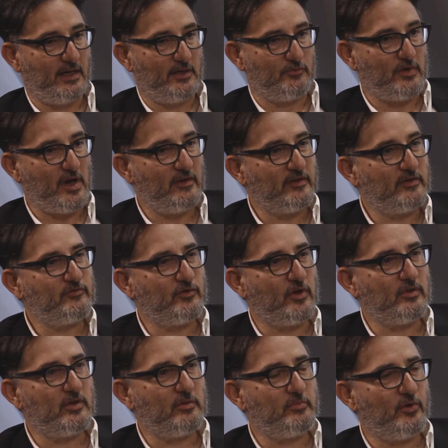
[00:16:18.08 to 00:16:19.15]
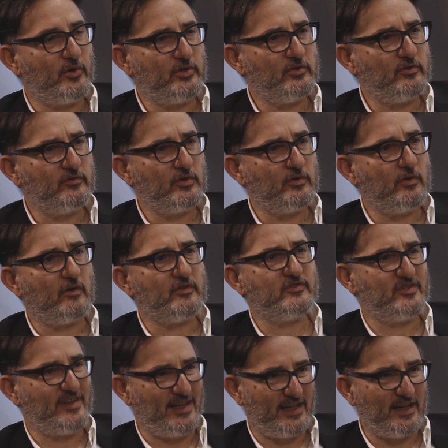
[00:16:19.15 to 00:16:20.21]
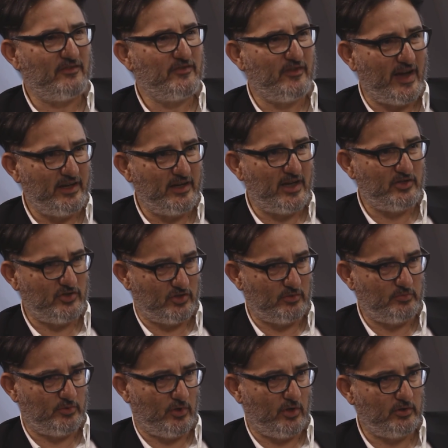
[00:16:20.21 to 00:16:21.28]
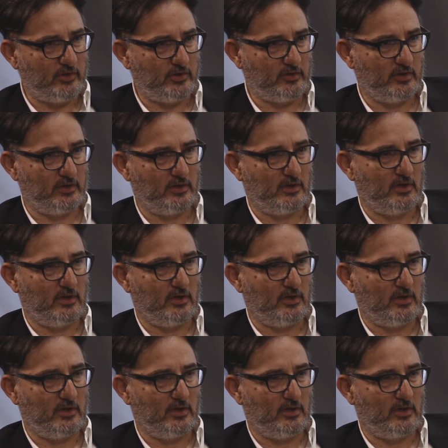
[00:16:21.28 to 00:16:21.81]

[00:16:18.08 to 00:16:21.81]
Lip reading: relevant from the point of view of selling a financial product